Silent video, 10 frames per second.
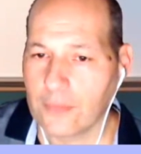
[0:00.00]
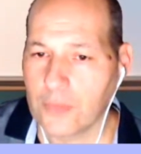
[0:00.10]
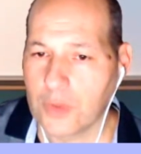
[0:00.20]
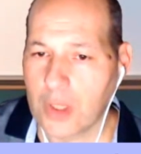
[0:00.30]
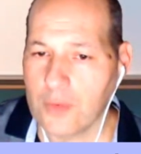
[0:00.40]

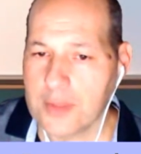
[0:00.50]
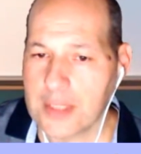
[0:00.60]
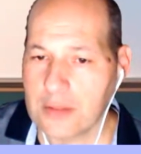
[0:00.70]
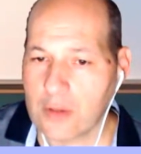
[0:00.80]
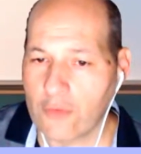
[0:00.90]
the
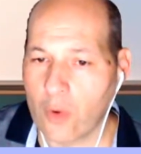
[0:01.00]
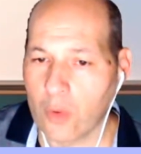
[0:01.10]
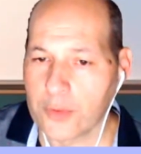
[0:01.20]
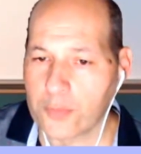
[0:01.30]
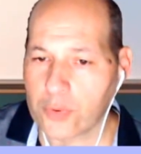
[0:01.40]
content of all
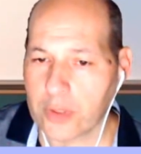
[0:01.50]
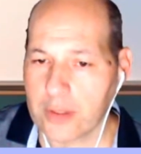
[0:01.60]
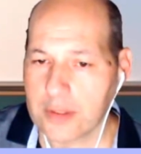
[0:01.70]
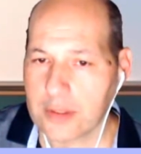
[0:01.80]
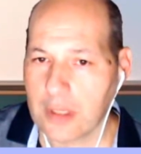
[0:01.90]
the
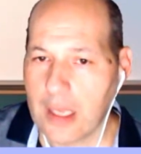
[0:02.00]
product,